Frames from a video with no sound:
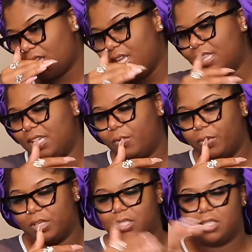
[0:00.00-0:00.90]
And then
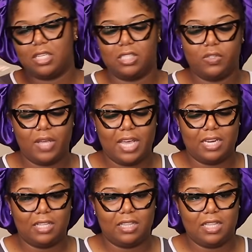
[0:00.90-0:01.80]
we're gonna start to
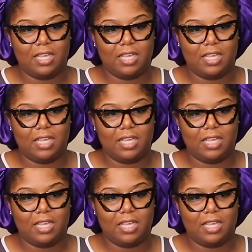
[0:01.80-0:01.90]
edit